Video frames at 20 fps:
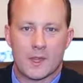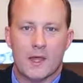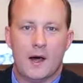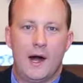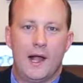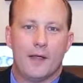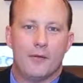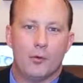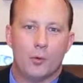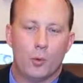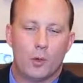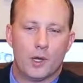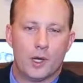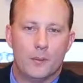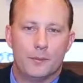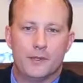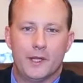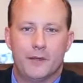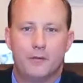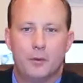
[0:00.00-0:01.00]
Hi everyone,
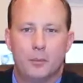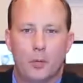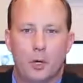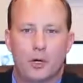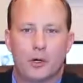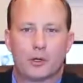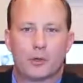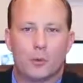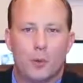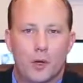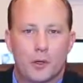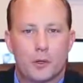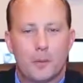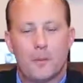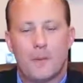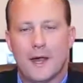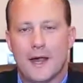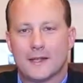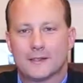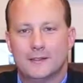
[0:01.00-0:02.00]
I'm David Bulluck.
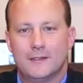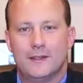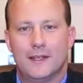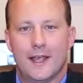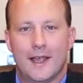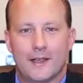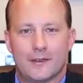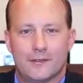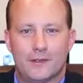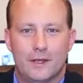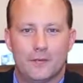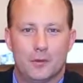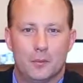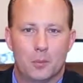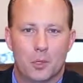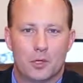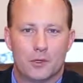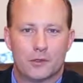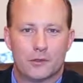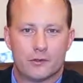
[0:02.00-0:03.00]
Welcome back to the Ask David
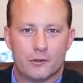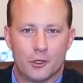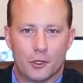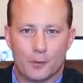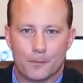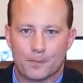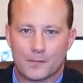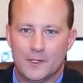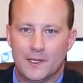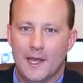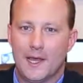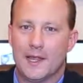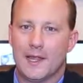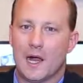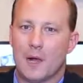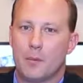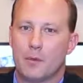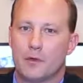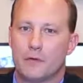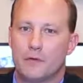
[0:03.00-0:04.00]
Bulluck Show. Today
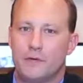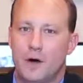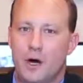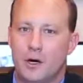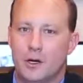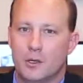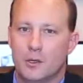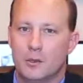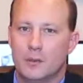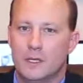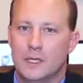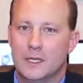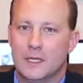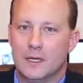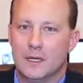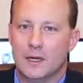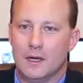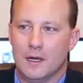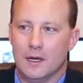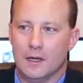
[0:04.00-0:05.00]
I'm going to follow
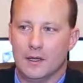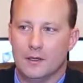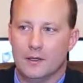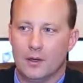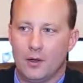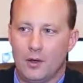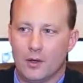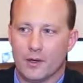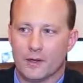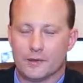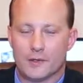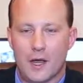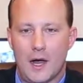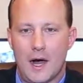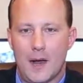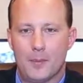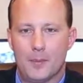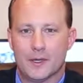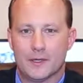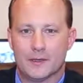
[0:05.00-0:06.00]
uh, on a
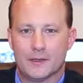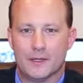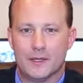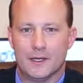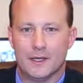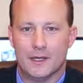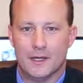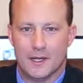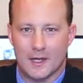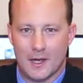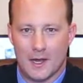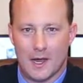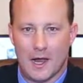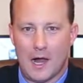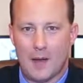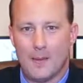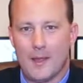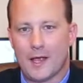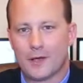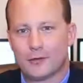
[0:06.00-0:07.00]
topic that
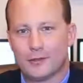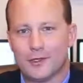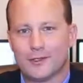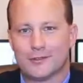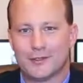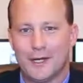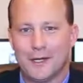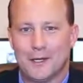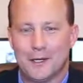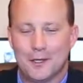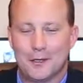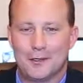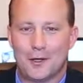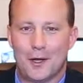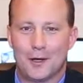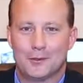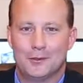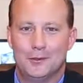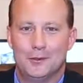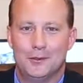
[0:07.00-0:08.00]
I'm actually excited to
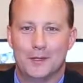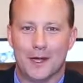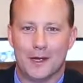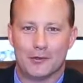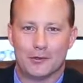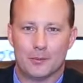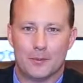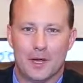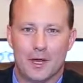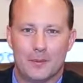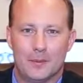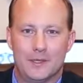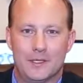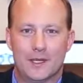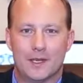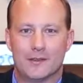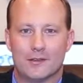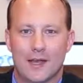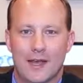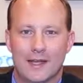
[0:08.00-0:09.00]
talk to you guys about
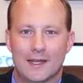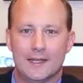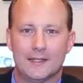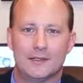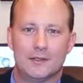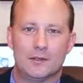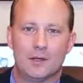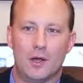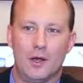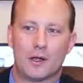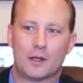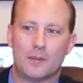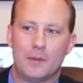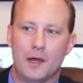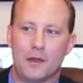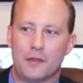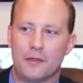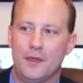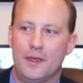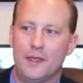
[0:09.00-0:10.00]
because I get to talk
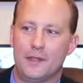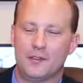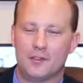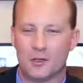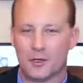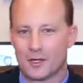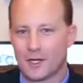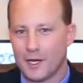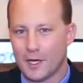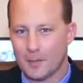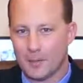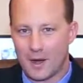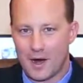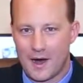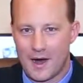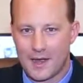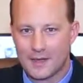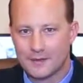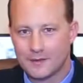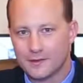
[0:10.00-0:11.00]
about things that are kind of
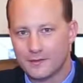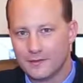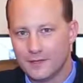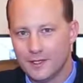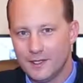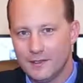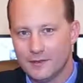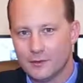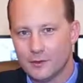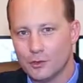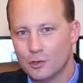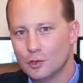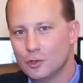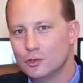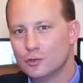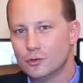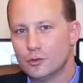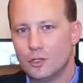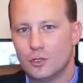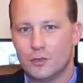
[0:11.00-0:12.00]
behind the scenes that
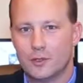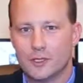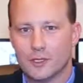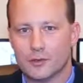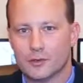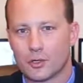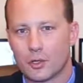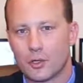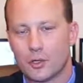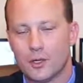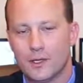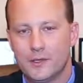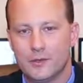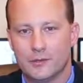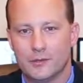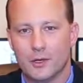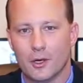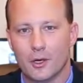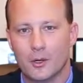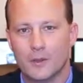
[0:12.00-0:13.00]
usually only
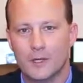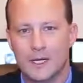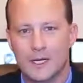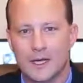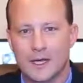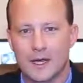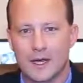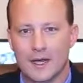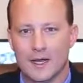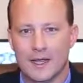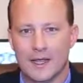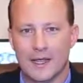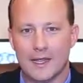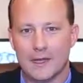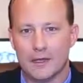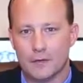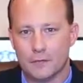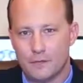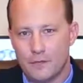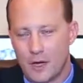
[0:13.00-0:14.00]
attorneys know. Uh,
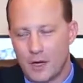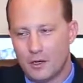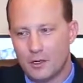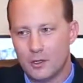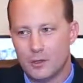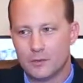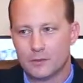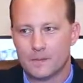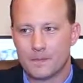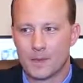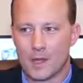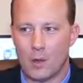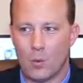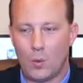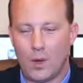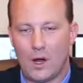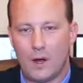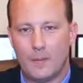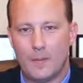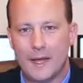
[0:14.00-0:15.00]
and it follows a
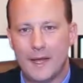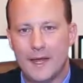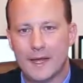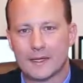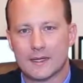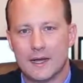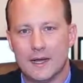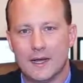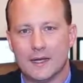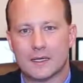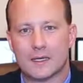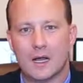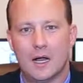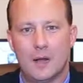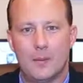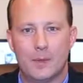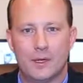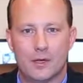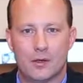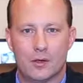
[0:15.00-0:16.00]
while back, I
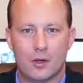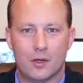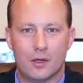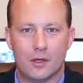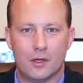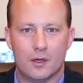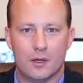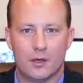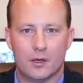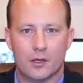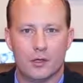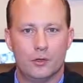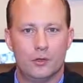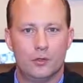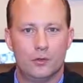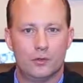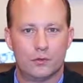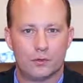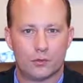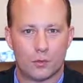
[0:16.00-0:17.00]
commented on a, on a
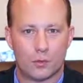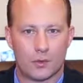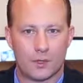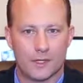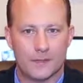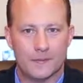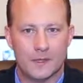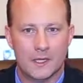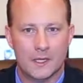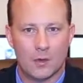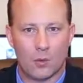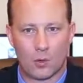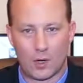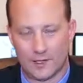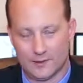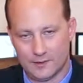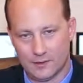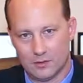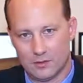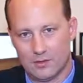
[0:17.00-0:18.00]
news story where
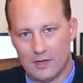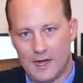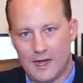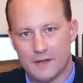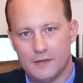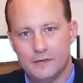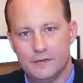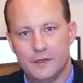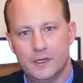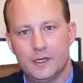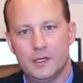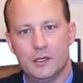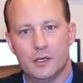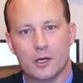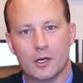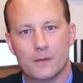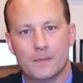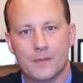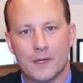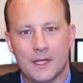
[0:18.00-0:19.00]
I did a live
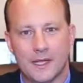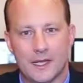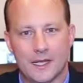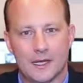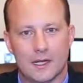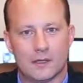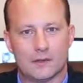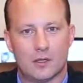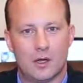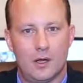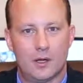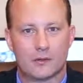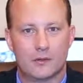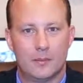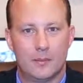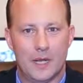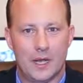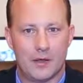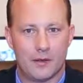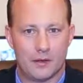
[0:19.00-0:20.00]
video and I talked
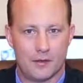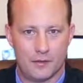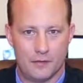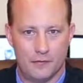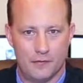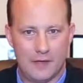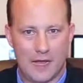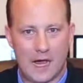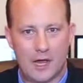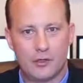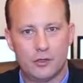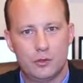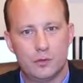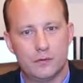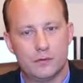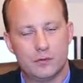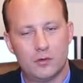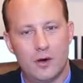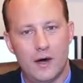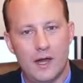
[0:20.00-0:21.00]
about the value
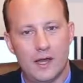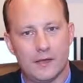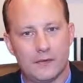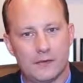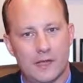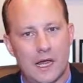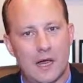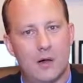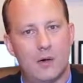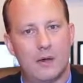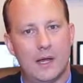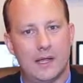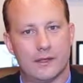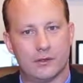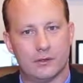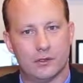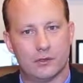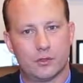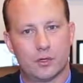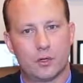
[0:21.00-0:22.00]
of life, how
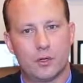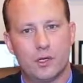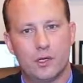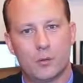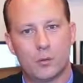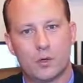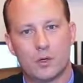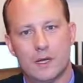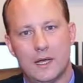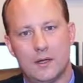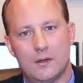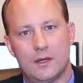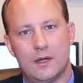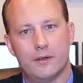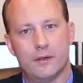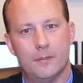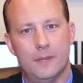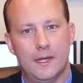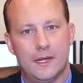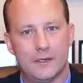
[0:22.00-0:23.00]
as an attorney, we're not
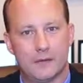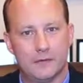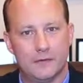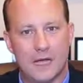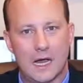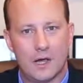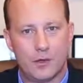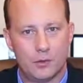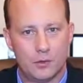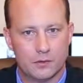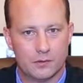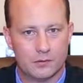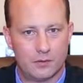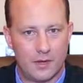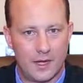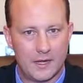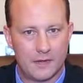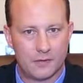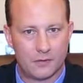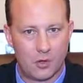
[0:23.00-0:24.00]
allowed to make a value of
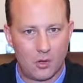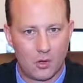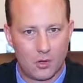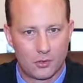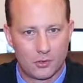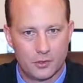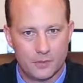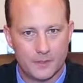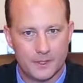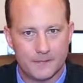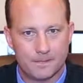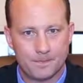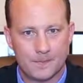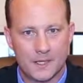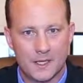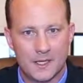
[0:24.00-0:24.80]
life argument